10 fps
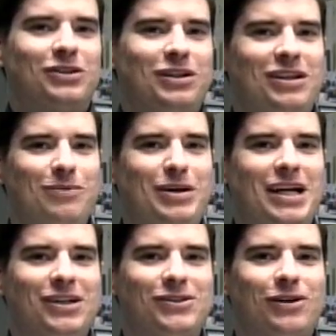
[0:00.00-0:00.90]
The
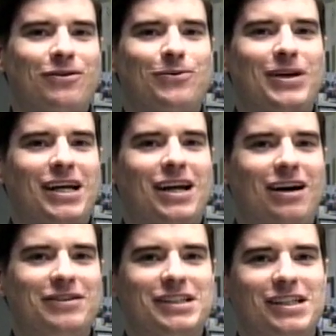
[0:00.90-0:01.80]
big news over the weekend,
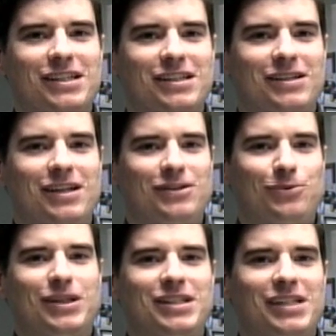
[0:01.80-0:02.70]
obviously, is
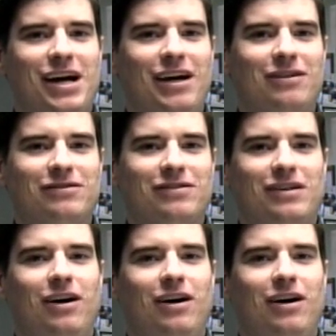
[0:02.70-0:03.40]
with the CIF's